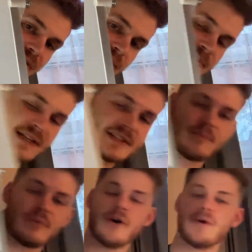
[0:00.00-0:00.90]
Protector
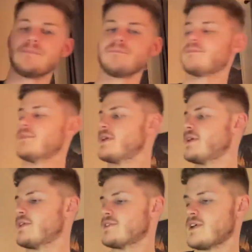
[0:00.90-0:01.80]
Pro.
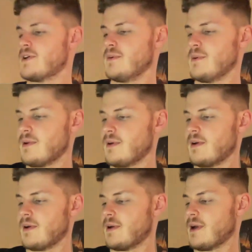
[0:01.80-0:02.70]
So
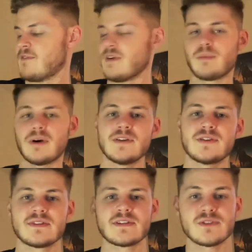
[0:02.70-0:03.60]
a repricer
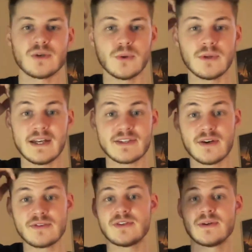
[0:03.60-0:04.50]
is a tool that is
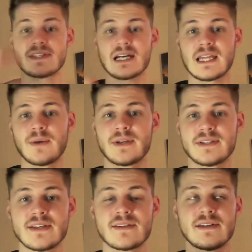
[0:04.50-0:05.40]
going to do exactly what it
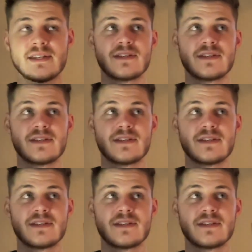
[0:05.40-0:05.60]
says on the tin.